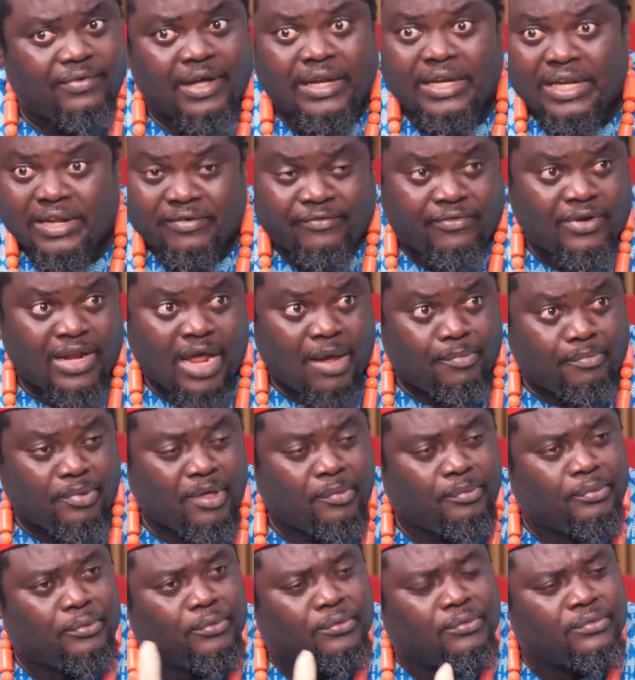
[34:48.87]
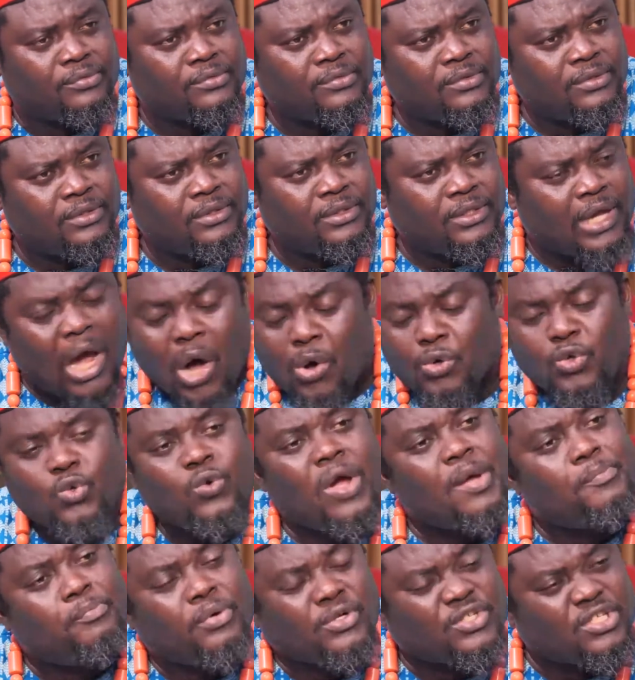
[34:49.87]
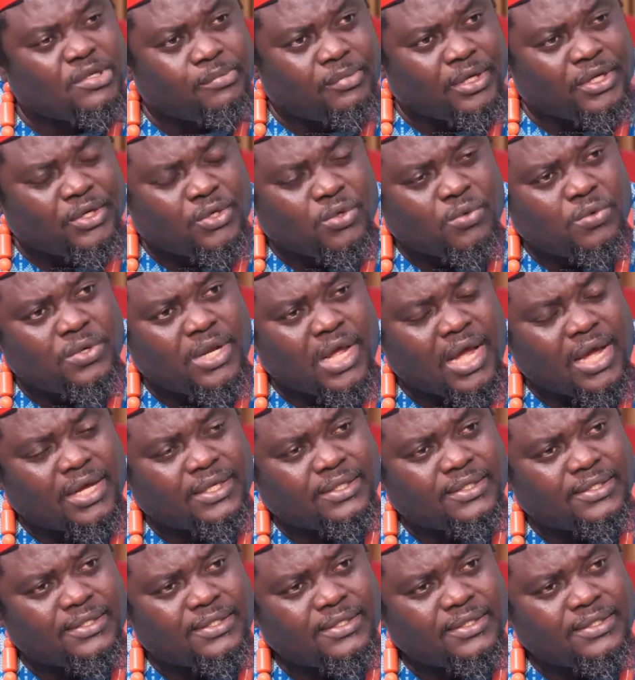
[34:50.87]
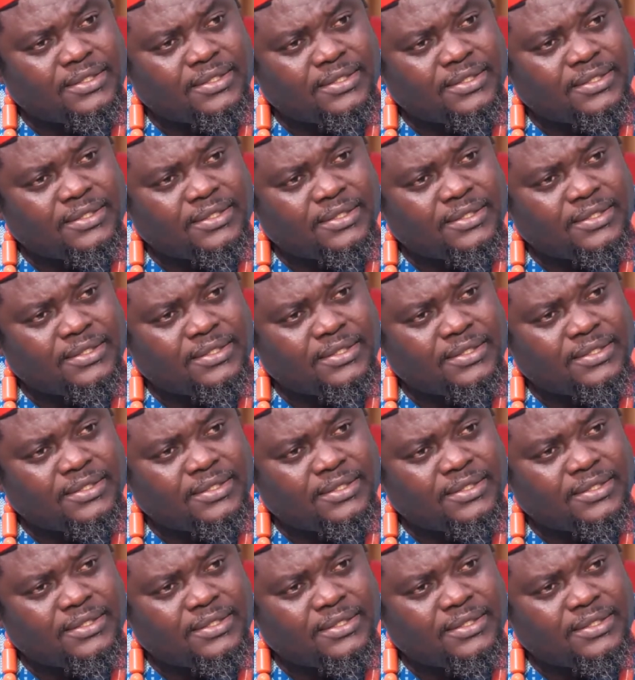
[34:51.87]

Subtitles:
and even our people? How do I possibly do that?